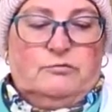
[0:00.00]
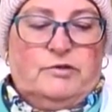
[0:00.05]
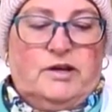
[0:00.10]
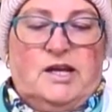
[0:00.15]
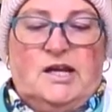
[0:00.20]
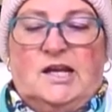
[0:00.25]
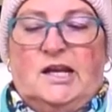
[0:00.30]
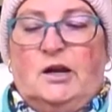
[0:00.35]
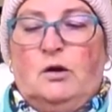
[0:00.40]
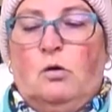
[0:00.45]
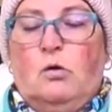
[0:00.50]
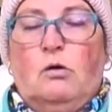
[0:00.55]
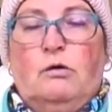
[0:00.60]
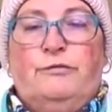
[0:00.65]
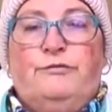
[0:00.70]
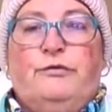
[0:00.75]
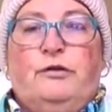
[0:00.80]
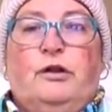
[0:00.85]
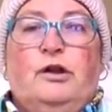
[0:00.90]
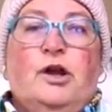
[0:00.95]
really
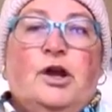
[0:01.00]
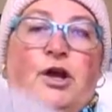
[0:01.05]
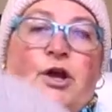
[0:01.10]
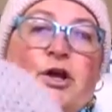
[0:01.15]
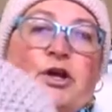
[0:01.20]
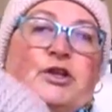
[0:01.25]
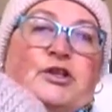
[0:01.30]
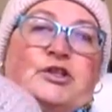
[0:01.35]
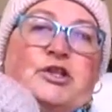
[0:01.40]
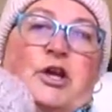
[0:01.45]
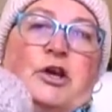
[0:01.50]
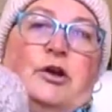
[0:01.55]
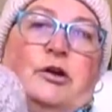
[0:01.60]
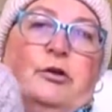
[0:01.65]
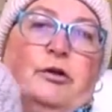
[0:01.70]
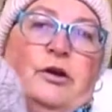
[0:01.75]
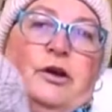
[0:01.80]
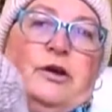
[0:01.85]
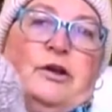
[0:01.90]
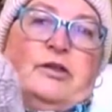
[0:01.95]
awful.
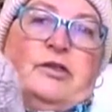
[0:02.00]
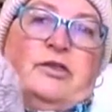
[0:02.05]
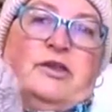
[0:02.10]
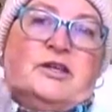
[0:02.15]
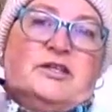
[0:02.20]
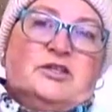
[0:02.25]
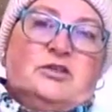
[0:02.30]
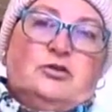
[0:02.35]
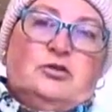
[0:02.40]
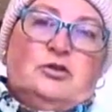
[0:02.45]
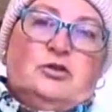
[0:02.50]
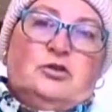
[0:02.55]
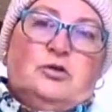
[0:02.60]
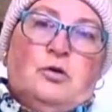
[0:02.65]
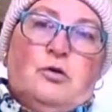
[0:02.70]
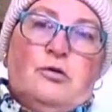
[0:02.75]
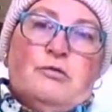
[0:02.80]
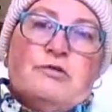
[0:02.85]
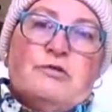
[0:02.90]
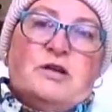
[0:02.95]
So This
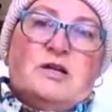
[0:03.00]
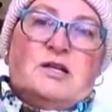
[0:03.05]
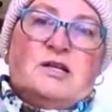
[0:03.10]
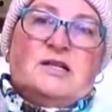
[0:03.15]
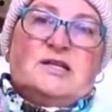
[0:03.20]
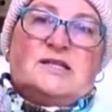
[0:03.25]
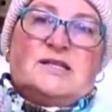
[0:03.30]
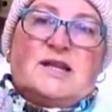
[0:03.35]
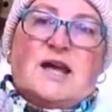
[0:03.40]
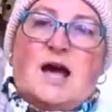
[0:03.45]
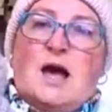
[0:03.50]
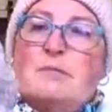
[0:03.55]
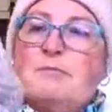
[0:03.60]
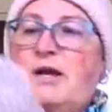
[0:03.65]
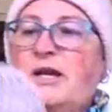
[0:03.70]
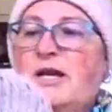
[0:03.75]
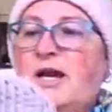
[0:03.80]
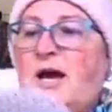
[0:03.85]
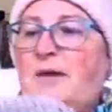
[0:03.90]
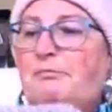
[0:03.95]
tutorial is
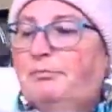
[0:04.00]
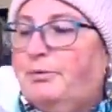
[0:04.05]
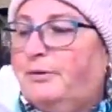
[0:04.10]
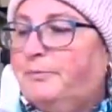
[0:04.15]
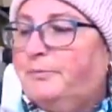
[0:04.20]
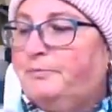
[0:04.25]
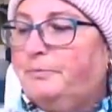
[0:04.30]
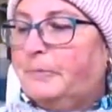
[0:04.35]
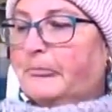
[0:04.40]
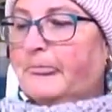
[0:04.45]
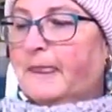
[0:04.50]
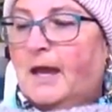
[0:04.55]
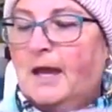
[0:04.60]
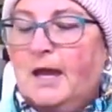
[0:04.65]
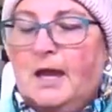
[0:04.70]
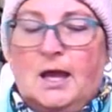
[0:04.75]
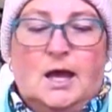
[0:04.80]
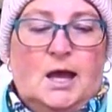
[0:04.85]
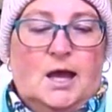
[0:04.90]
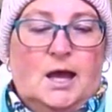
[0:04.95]
coming up,
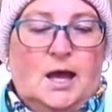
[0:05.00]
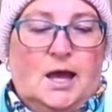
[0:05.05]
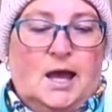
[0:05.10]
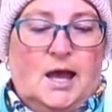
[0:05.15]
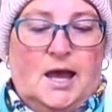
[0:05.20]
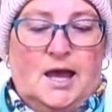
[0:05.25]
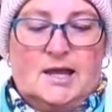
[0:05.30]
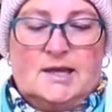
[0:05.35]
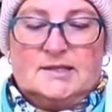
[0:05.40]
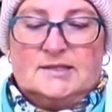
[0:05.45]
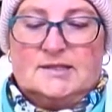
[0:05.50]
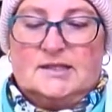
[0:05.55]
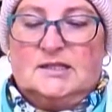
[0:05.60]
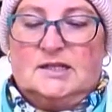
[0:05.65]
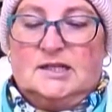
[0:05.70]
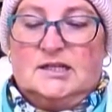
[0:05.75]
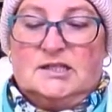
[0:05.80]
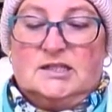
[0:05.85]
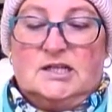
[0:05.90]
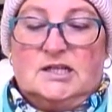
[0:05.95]
as
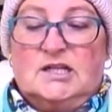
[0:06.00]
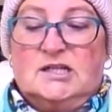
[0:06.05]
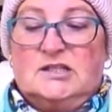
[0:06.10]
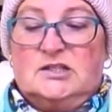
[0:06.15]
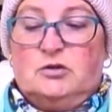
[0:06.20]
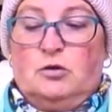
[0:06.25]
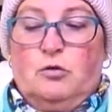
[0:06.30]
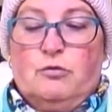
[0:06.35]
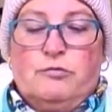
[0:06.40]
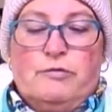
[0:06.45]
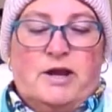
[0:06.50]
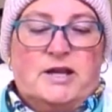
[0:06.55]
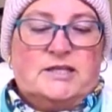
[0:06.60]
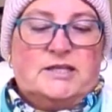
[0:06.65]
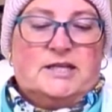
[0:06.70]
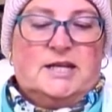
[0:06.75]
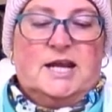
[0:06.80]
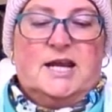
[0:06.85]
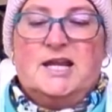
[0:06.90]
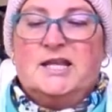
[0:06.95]
in it is
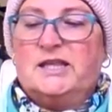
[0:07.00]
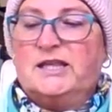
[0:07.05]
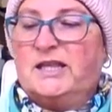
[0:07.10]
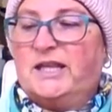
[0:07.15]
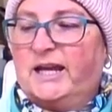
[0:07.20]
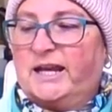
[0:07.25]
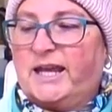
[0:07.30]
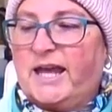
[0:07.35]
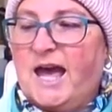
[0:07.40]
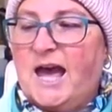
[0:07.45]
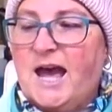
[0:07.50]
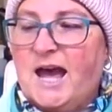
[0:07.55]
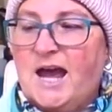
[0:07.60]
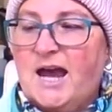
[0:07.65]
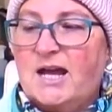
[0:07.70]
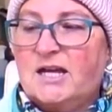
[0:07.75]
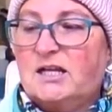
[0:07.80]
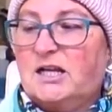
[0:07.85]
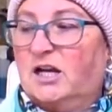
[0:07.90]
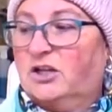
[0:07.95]
already in the
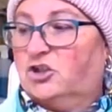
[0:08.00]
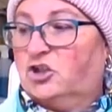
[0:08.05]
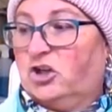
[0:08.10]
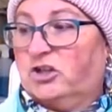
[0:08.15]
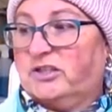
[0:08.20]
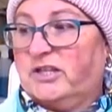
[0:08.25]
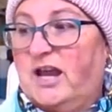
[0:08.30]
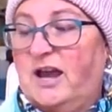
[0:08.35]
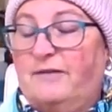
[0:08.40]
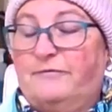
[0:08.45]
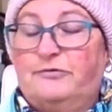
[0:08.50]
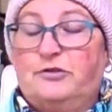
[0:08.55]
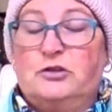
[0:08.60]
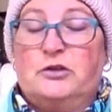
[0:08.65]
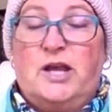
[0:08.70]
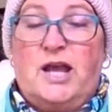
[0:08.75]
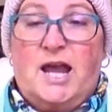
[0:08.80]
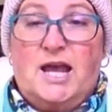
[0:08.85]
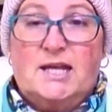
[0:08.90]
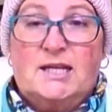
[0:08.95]
can. I just have
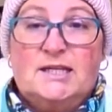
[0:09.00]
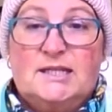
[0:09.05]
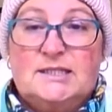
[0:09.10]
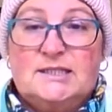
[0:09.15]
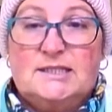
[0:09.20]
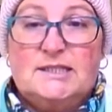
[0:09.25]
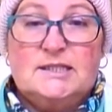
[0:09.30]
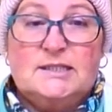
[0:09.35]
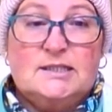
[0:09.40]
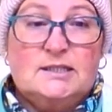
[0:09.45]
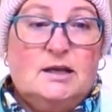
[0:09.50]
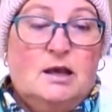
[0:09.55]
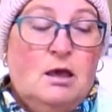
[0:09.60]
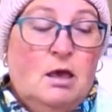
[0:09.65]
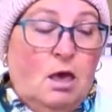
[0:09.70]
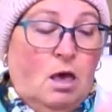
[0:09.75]
to edit it.